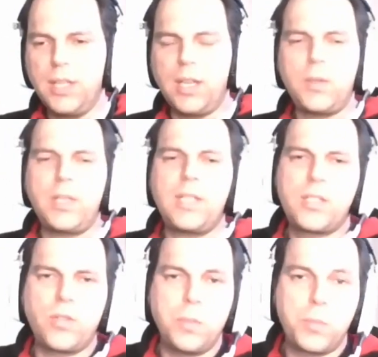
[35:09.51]
Nowadays,
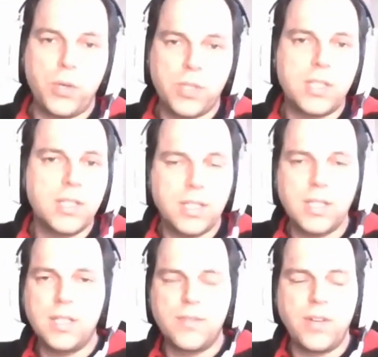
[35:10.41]
stream processing
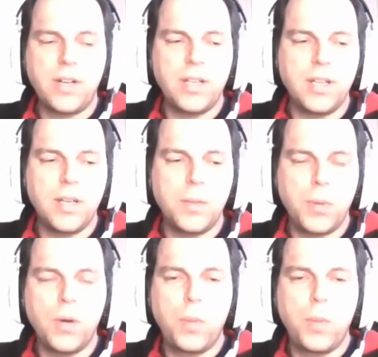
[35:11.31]
is very uh,